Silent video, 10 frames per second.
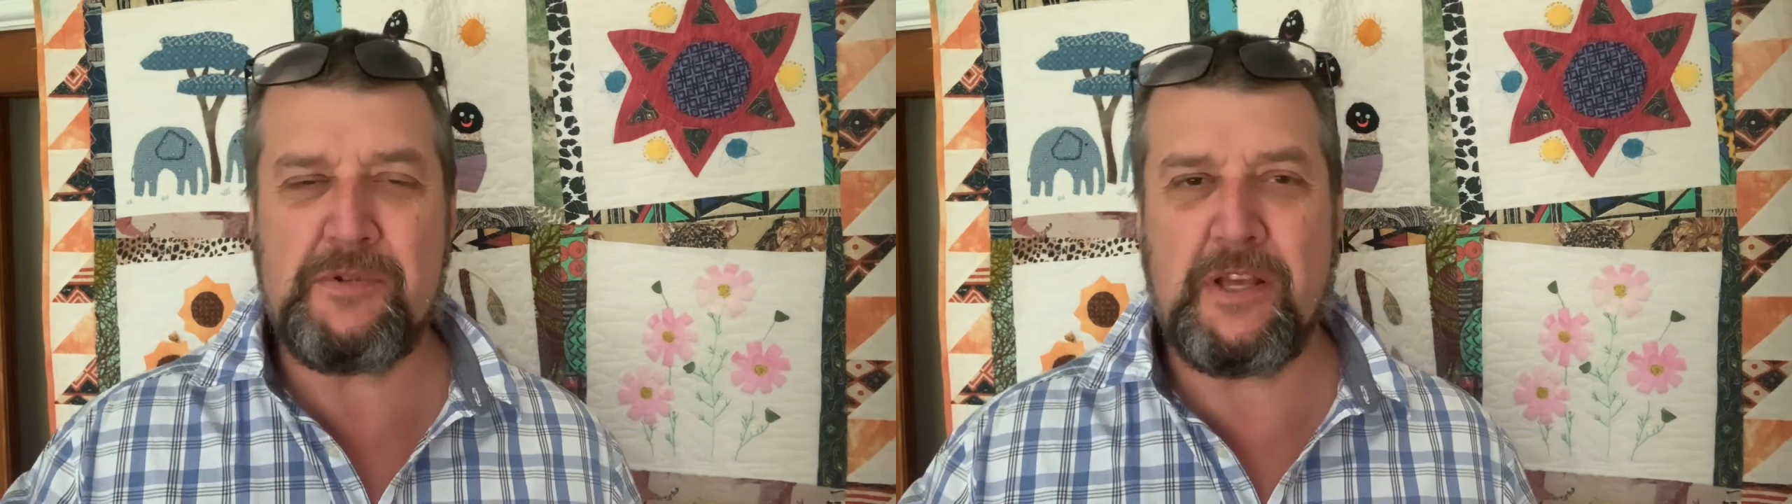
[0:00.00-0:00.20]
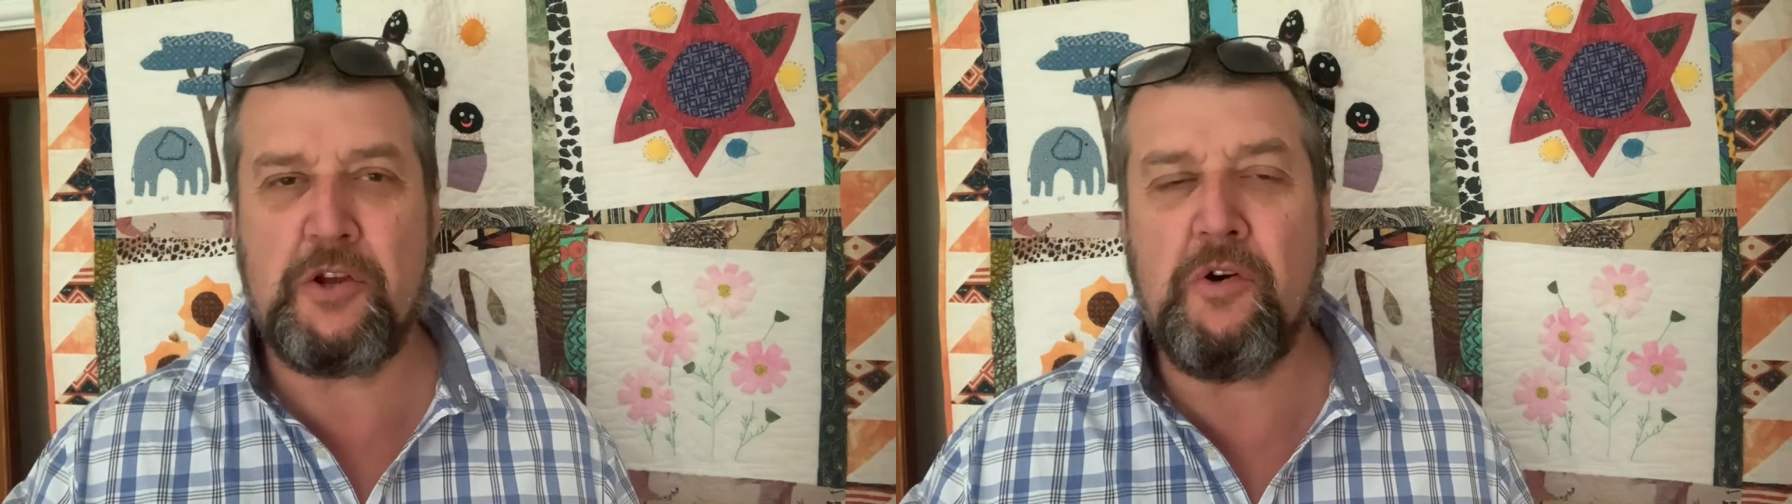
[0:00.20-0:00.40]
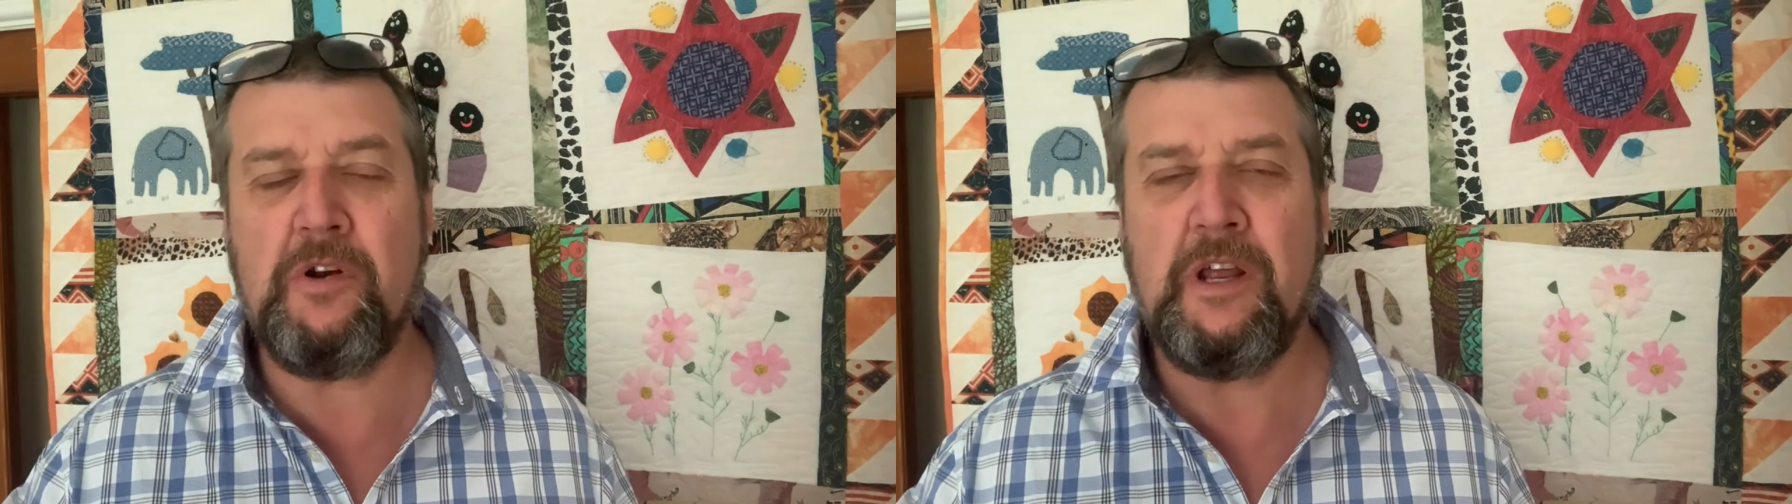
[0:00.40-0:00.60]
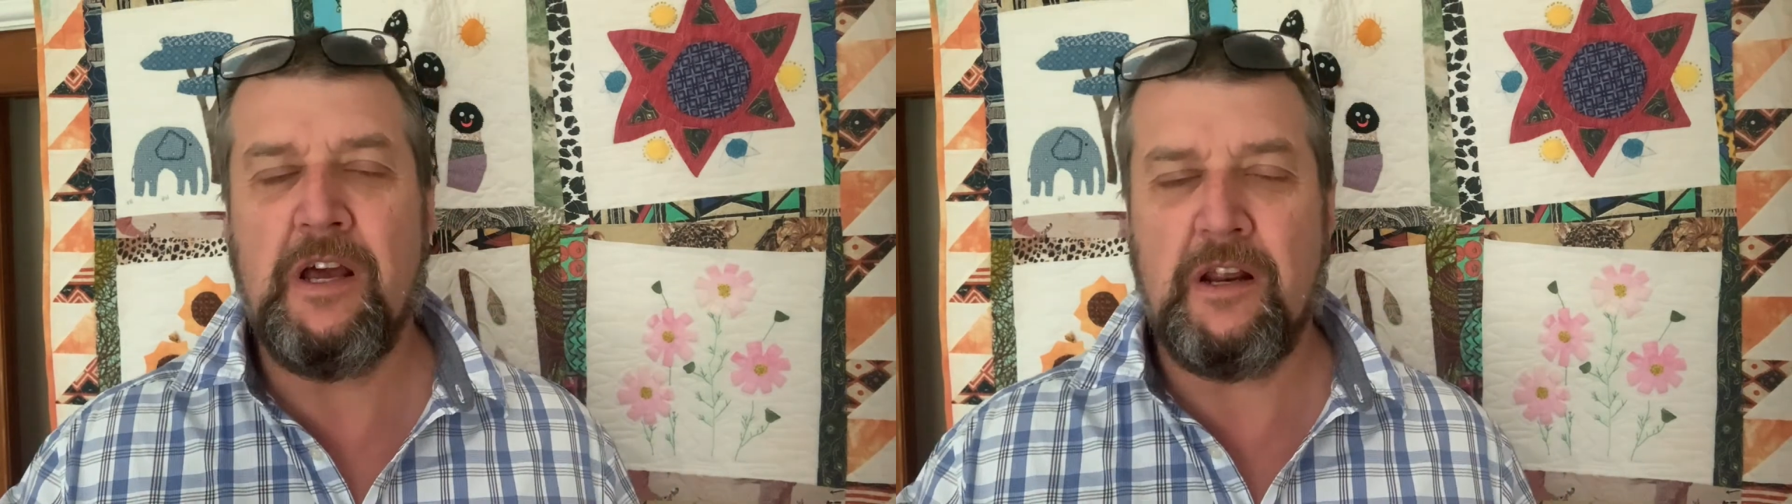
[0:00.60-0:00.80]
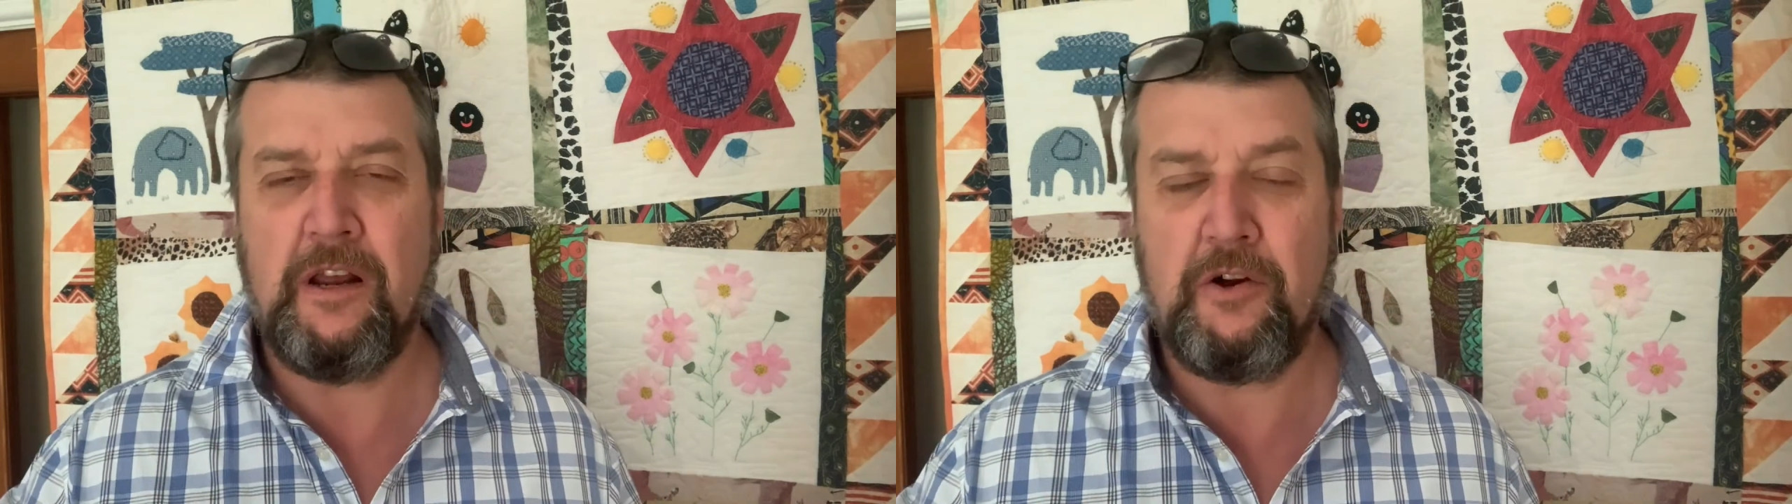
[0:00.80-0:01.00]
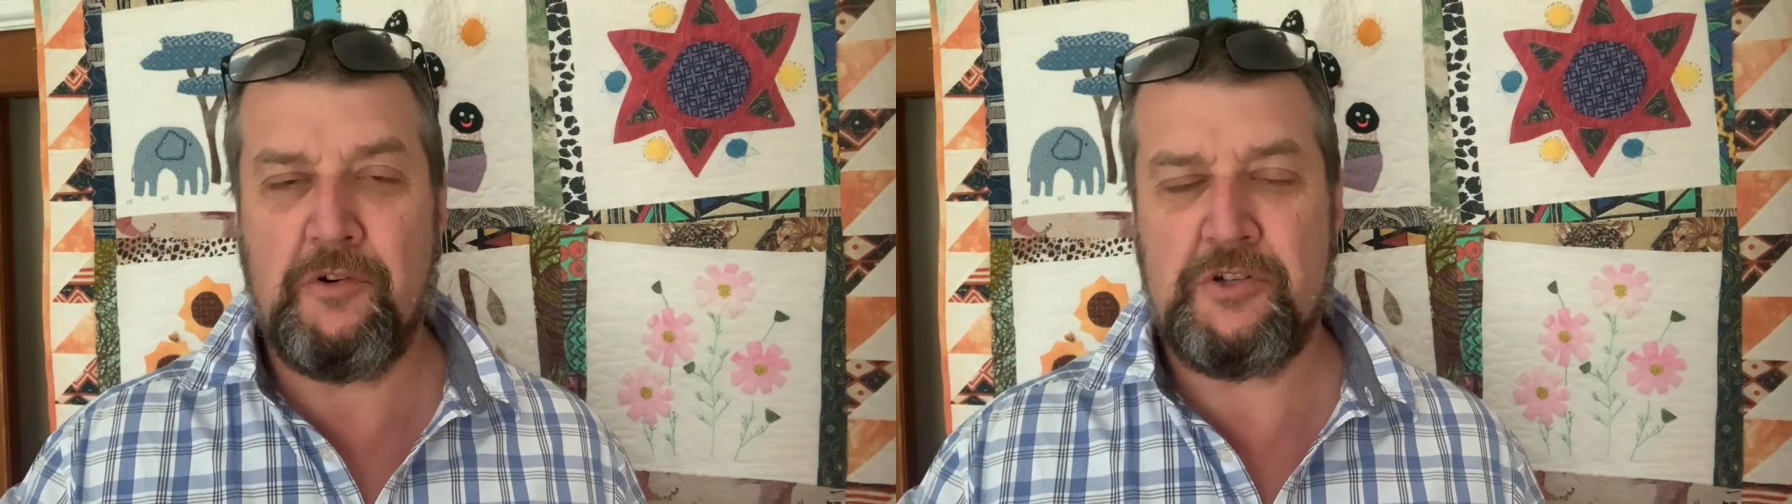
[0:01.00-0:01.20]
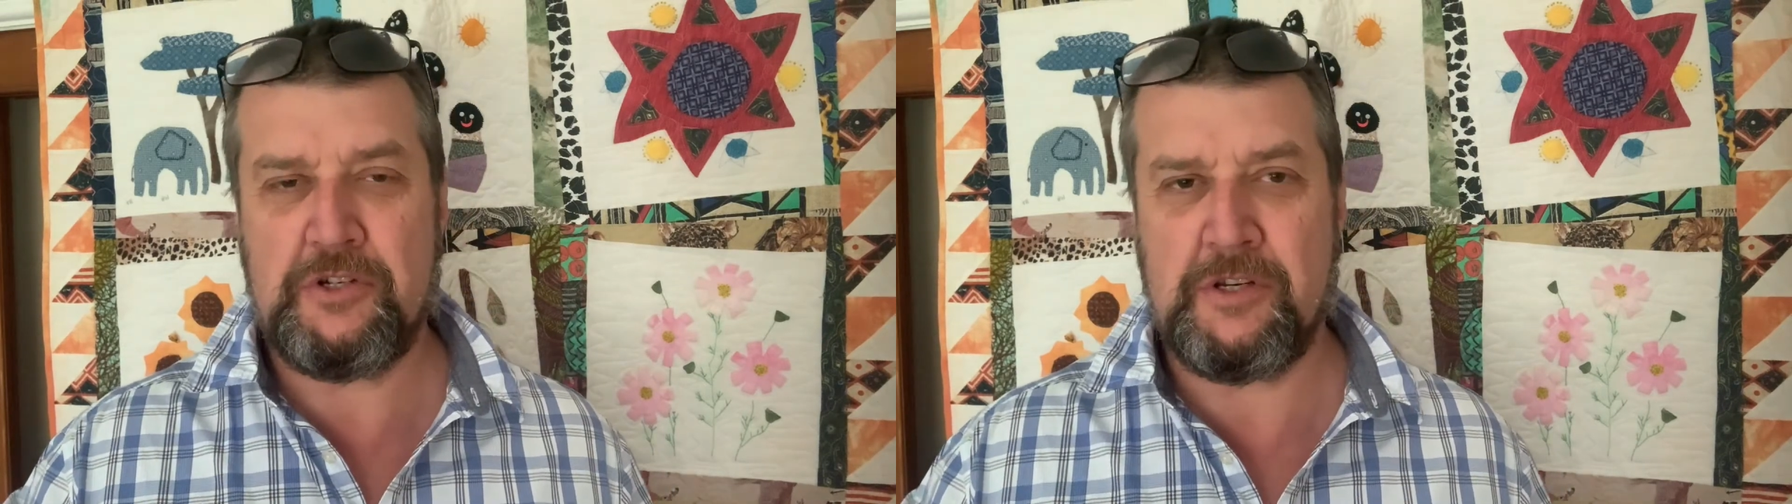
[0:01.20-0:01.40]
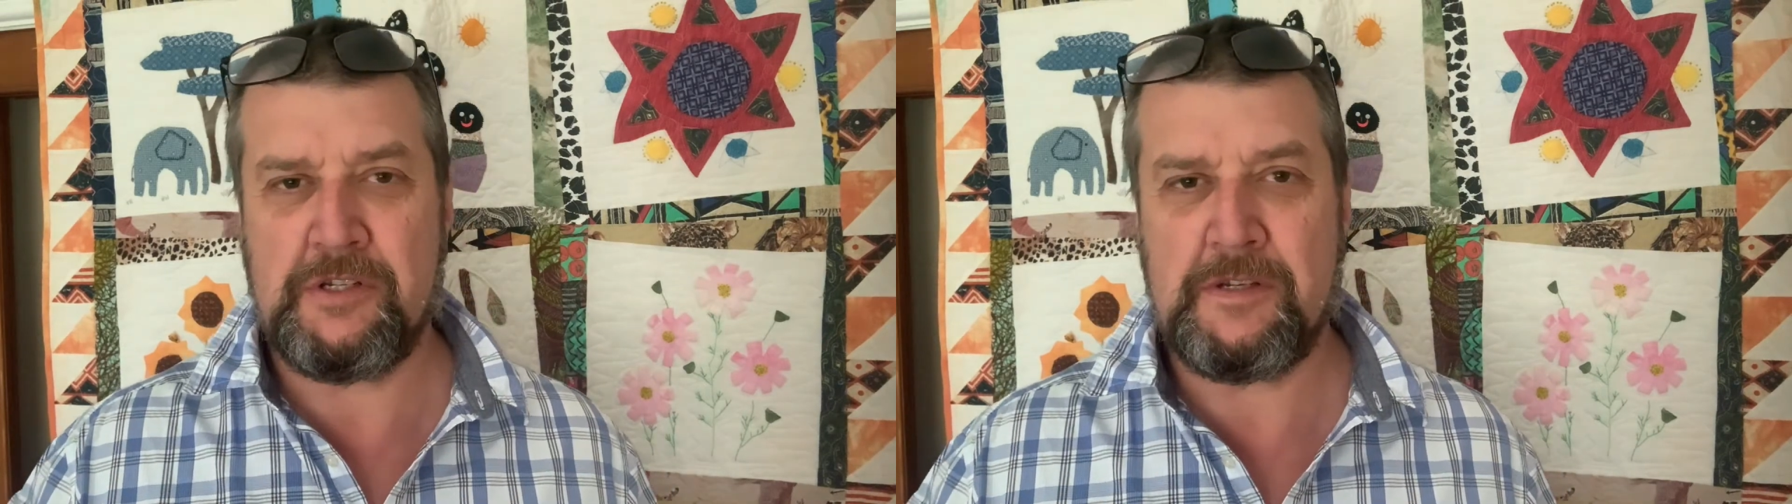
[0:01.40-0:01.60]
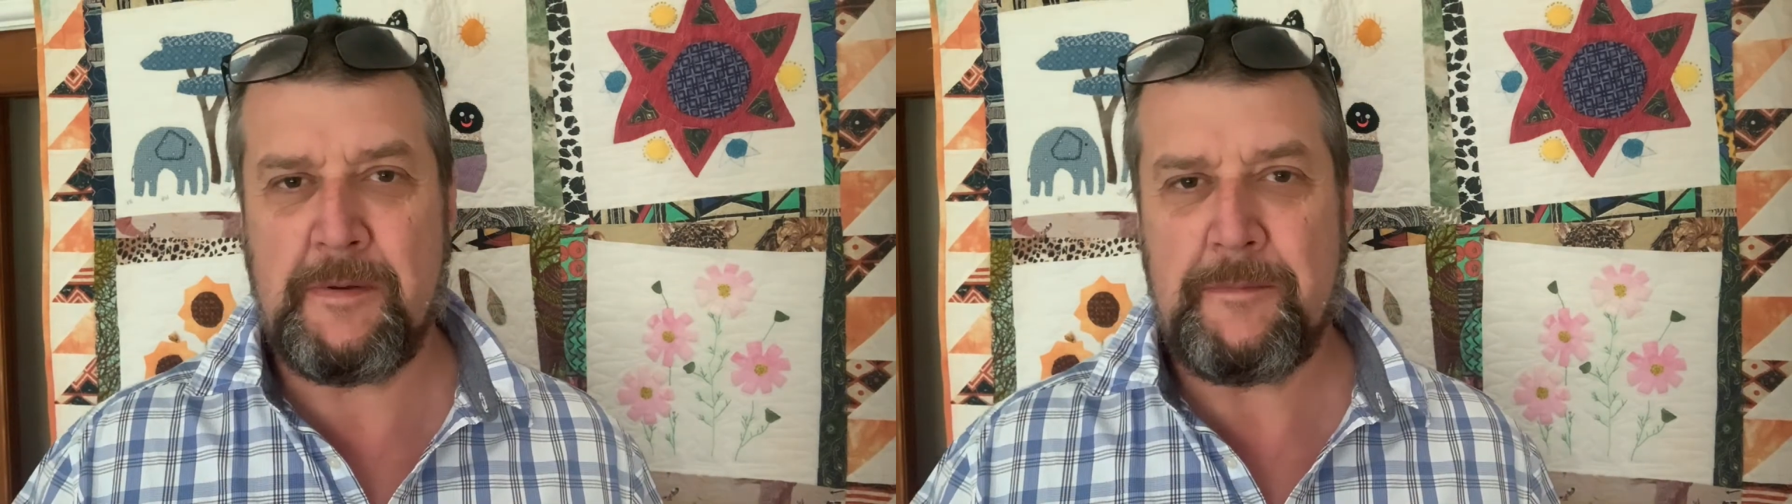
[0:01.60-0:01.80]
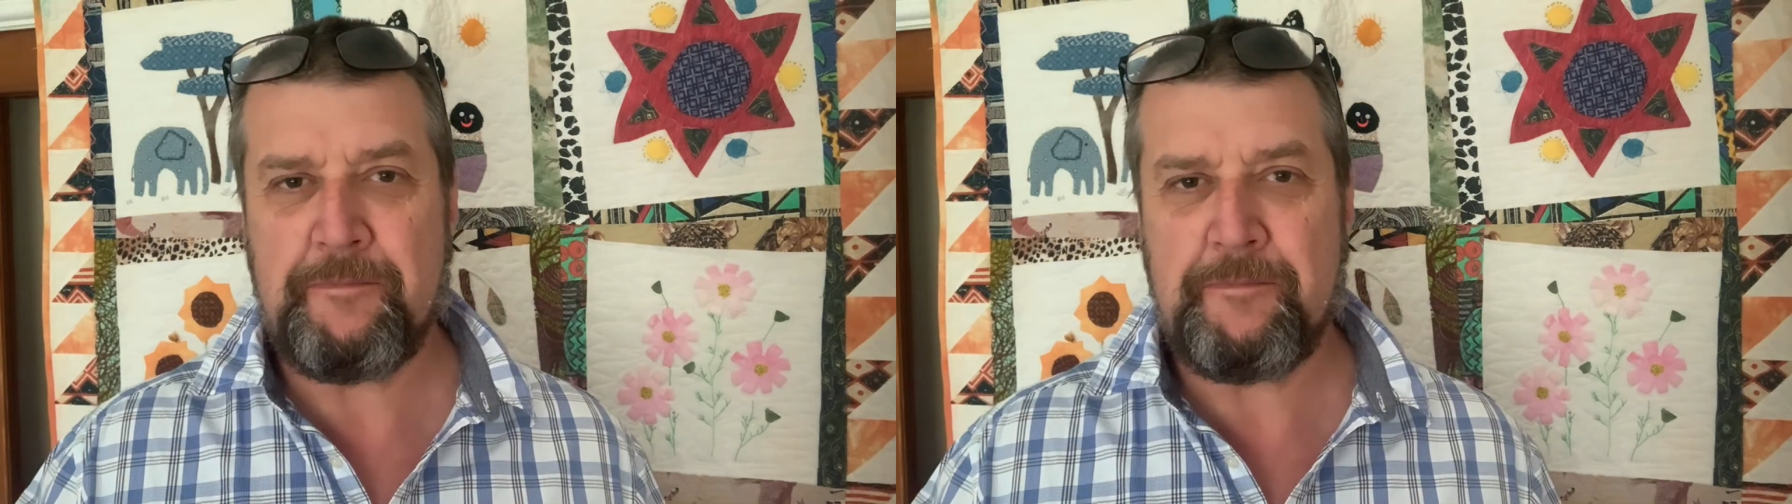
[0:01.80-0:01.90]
they're good Christians.